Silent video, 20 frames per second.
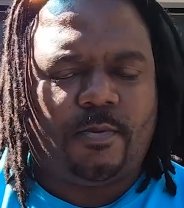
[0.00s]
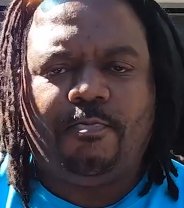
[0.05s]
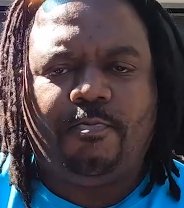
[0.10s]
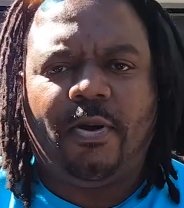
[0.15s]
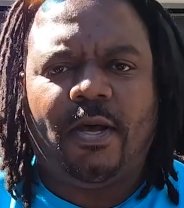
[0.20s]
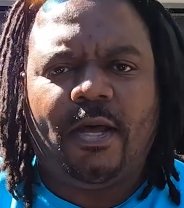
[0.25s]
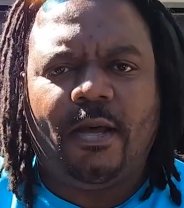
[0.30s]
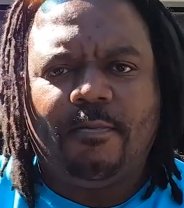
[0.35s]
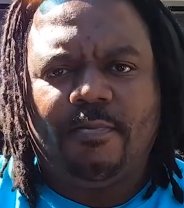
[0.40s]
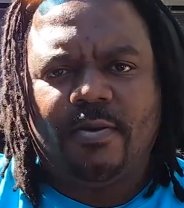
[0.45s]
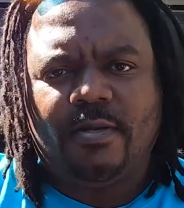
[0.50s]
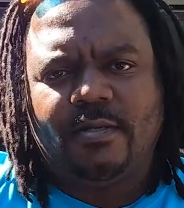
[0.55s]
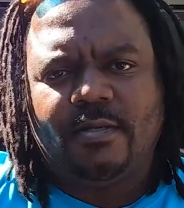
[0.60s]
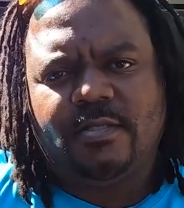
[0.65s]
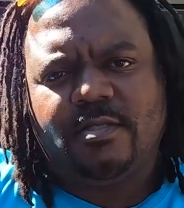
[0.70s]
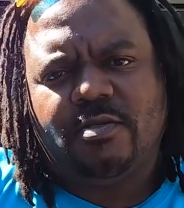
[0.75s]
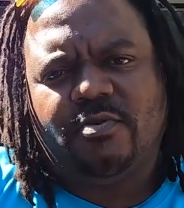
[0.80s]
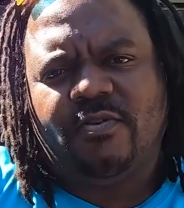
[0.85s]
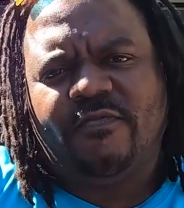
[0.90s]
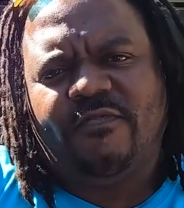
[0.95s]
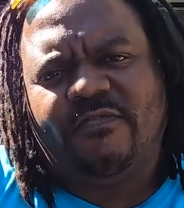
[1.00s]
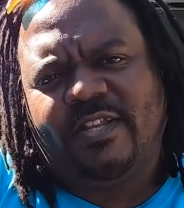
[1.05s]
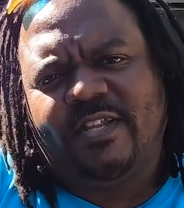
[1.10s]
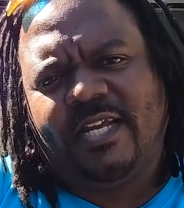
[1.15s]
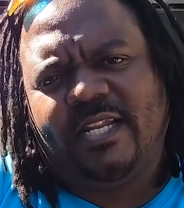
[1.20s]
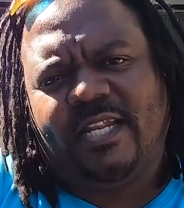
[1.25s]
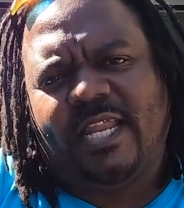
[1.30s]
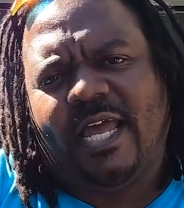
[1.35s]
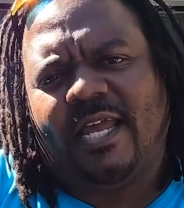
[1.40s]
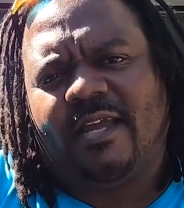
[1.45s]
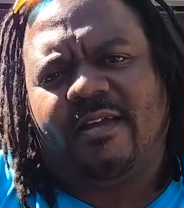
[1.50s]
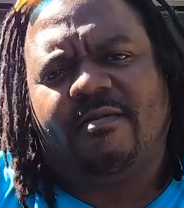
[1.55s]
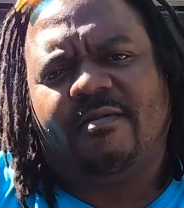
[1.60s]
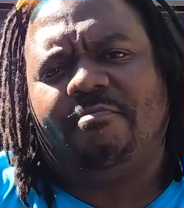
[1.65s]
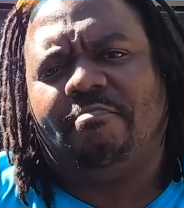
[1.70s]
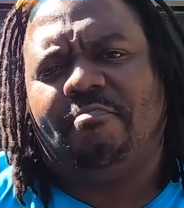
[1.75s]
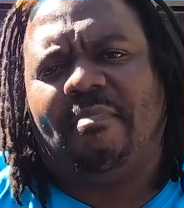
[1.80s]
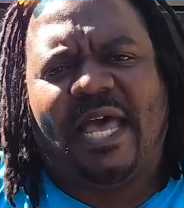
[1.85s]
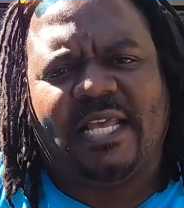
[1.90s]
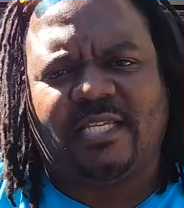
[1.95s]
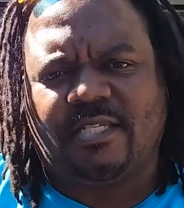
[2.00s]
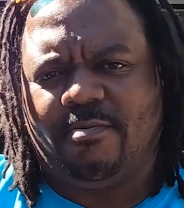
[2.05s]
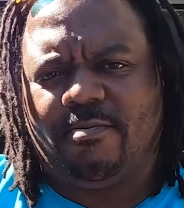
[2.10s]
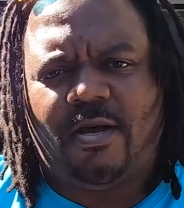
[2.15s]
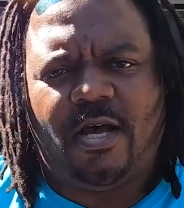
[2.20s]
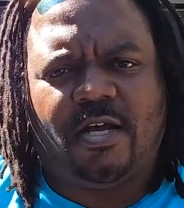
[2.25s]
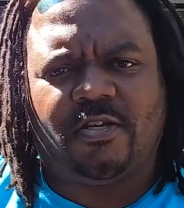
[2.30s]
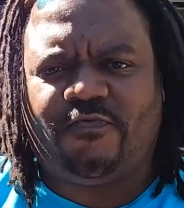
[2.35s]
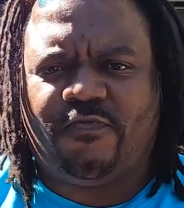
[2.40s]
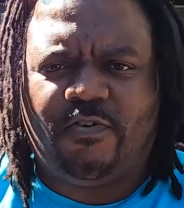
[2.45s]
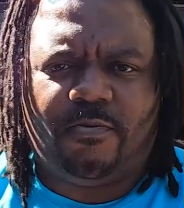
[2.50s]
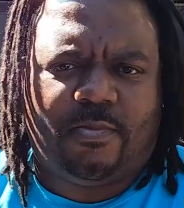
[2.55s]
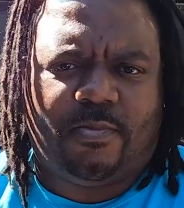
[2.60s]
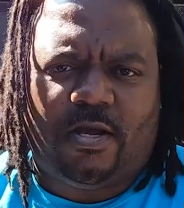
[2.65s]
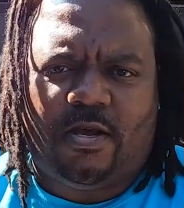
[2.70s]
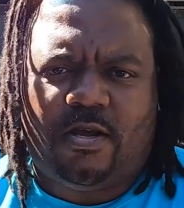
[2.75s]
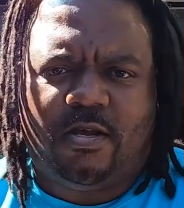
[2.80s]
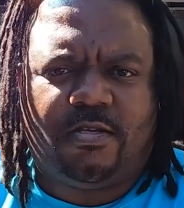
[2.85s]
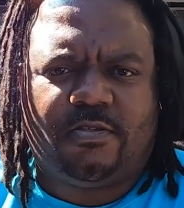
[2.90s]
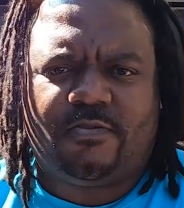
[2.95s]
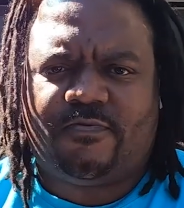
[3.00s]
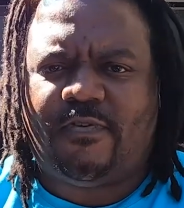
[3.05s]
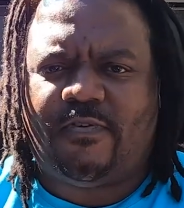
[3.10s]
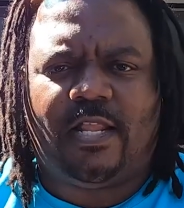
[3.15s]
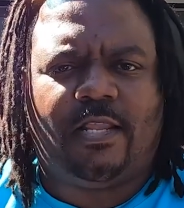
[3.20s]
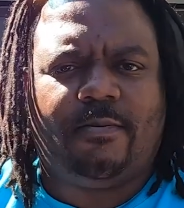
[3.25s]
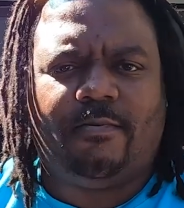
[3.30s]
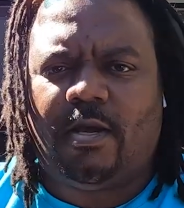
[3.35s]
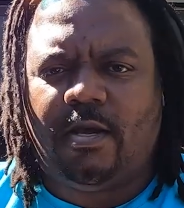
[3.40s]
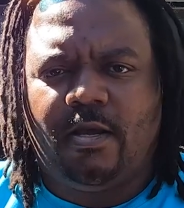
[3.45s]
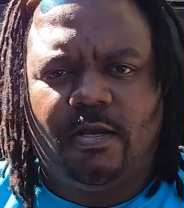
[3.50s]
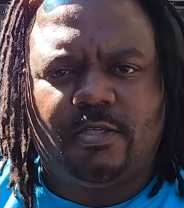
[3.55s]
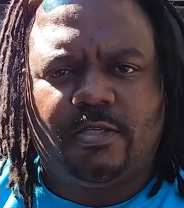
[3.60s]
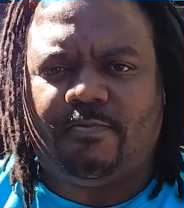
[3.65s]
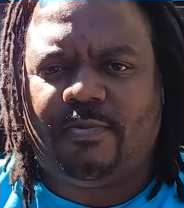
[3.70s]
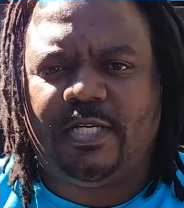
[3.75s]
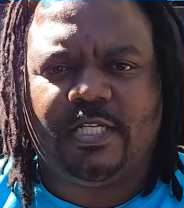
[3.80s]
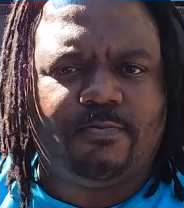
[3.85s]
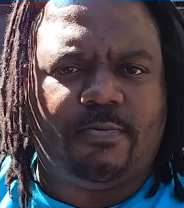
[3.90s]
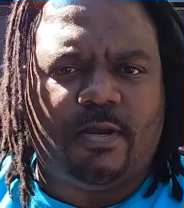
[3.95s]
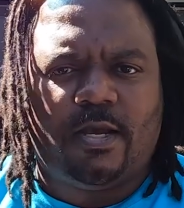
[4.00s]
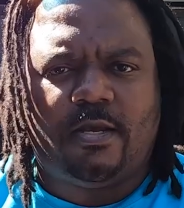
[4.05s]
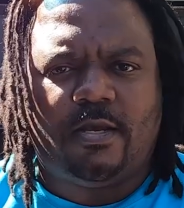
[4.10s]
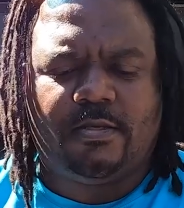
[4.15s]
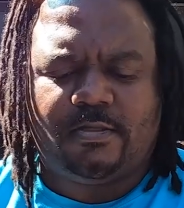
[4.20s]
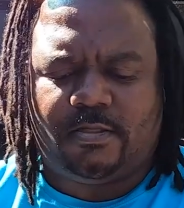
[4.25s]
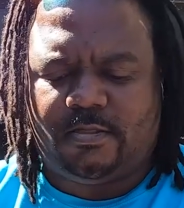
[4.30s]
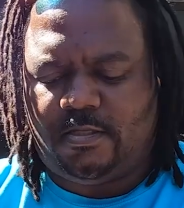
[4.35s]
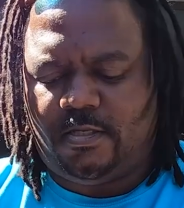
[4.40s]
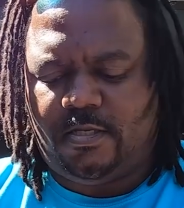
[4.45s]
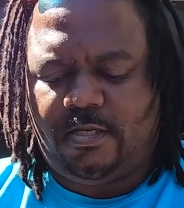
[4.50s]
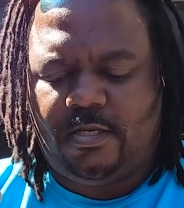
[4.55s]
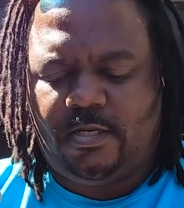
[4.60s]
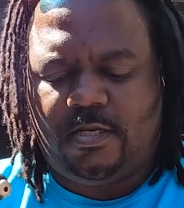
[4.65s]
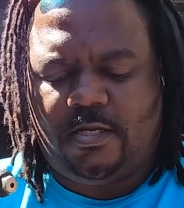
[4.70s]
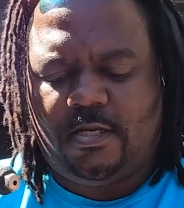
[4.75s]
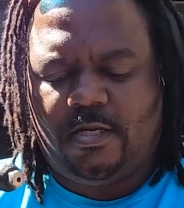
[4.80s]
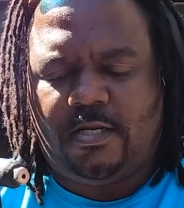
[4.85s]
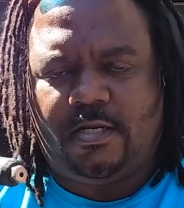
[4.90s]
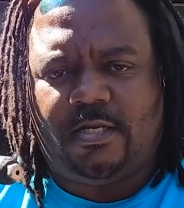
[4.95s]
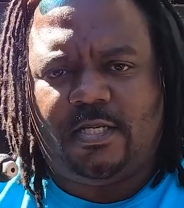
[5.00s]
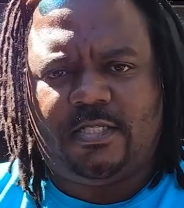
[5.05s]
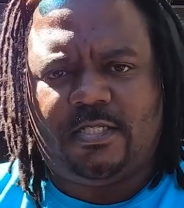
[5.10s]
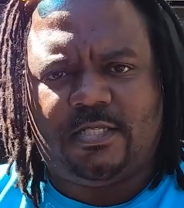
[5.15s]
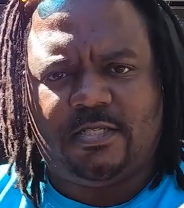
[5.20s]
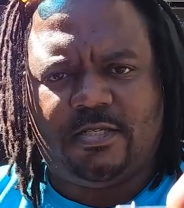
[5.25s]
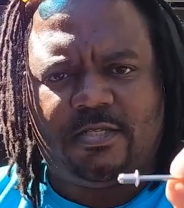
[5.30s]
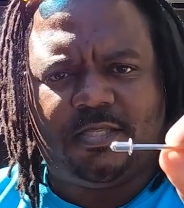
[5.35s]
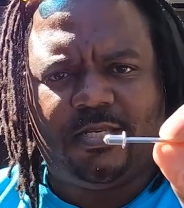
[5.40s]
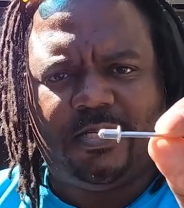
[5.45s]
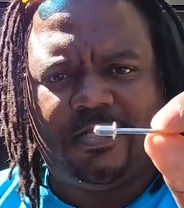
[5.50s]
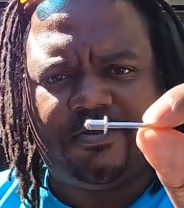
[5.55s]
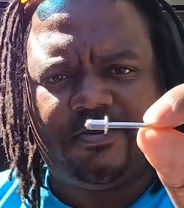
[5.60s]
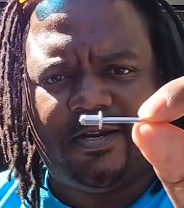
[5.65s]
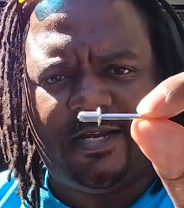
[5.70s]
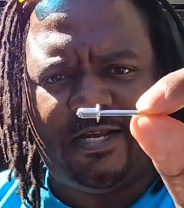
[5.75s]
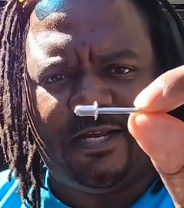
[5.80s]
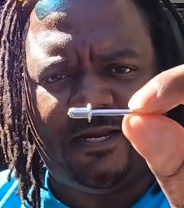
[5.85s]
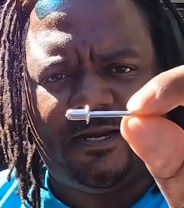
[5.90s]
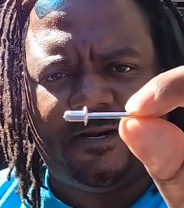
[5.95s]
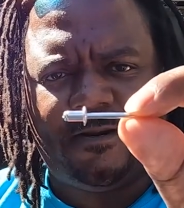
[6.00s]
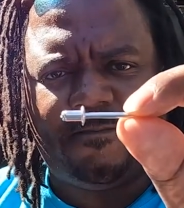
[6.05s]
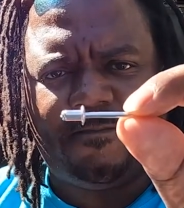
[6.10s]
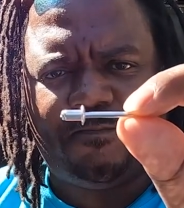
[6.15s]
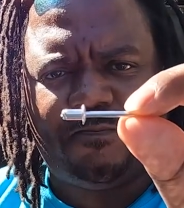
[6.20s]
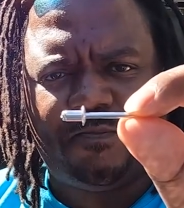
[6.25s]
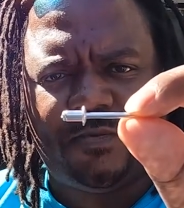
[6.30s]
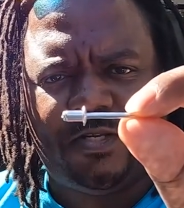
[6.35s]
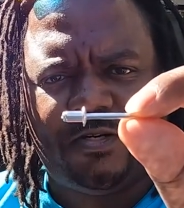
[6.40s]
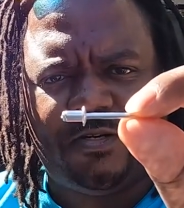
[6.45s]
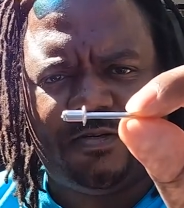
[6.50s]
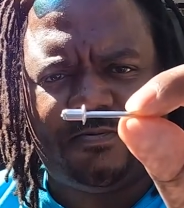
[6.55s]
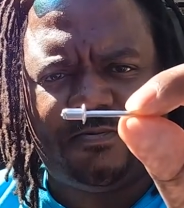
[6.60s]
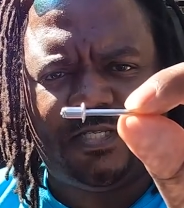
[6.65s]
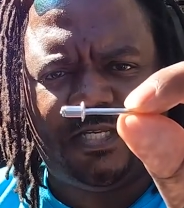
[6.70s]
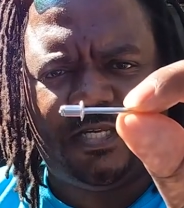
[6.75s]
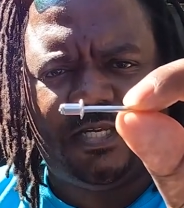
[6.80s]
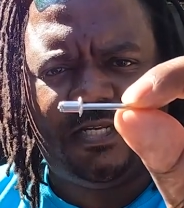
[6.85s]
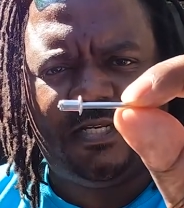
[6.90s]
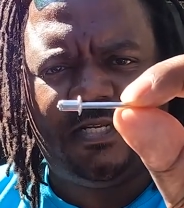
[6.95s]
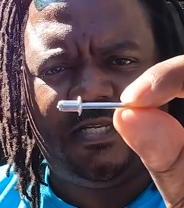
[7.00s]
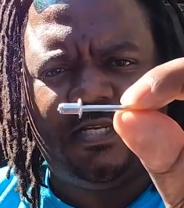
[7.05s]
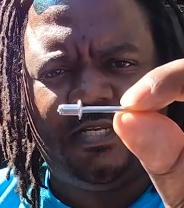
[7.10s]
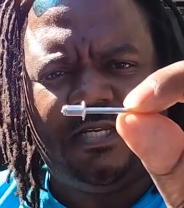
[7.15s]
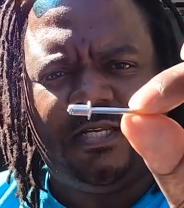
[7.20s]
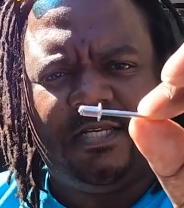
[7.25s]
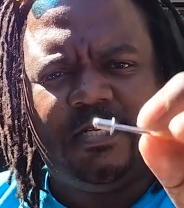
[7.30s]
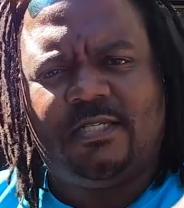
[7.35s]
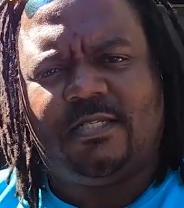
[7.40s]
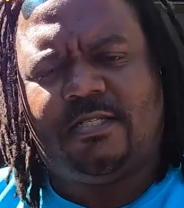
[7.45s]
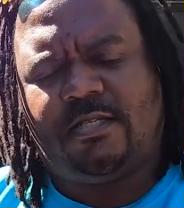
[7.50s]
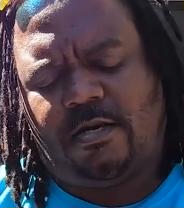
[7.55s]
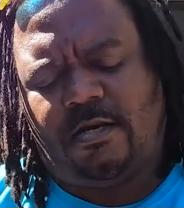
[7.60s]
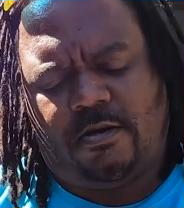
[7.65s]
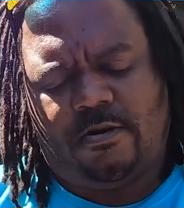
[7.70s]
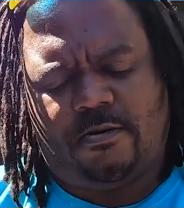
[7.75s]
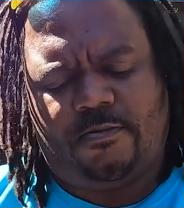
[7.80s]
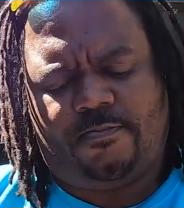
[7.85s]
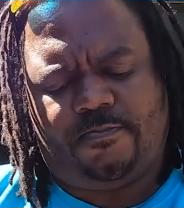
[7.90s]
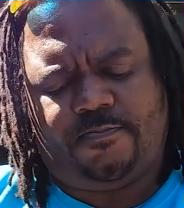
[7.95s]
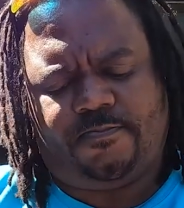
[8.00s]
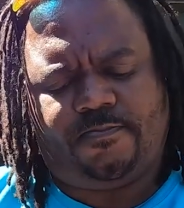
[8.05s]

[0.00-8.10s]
pump to inflate like basketballs, footballs, volleyballs, beach balls. These little things right here. You know what I'm saying? So